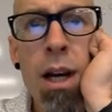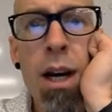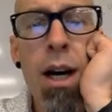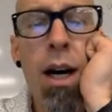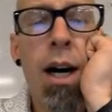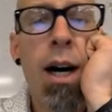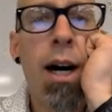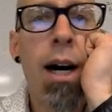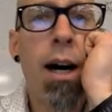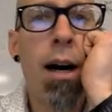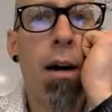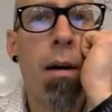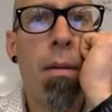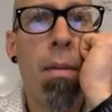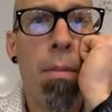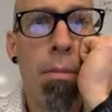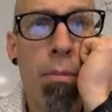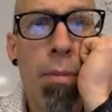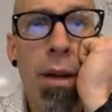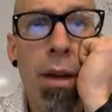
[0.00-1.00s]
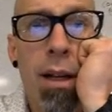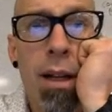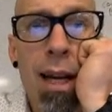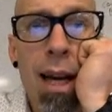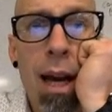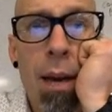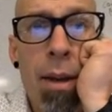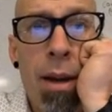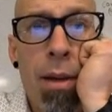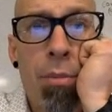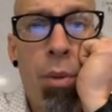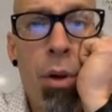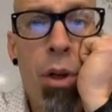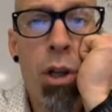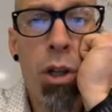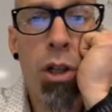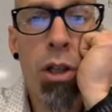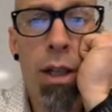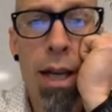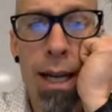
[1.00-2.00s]
But I mean, pretty
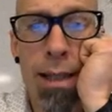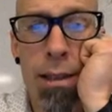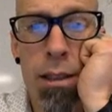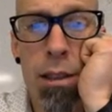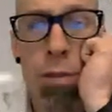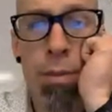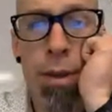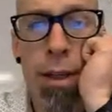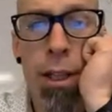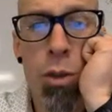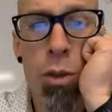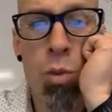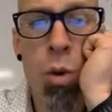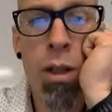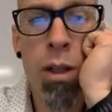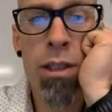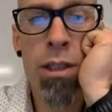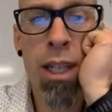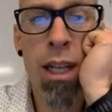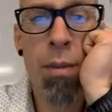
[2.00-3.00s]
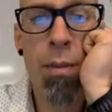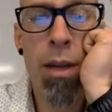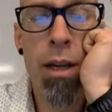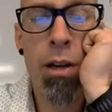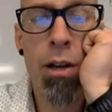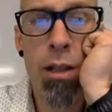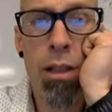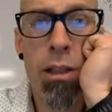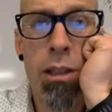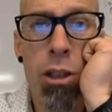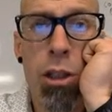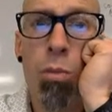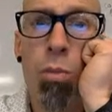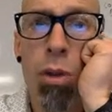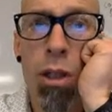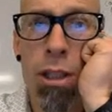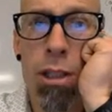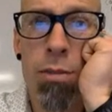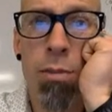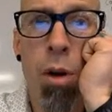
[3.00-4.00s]
good guesses, because 1 centimeter is still
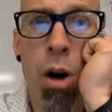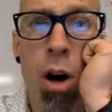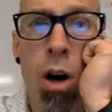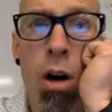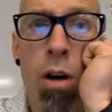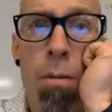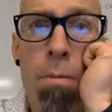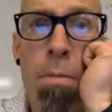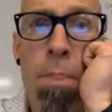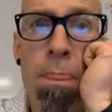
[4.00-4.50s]
pretty small.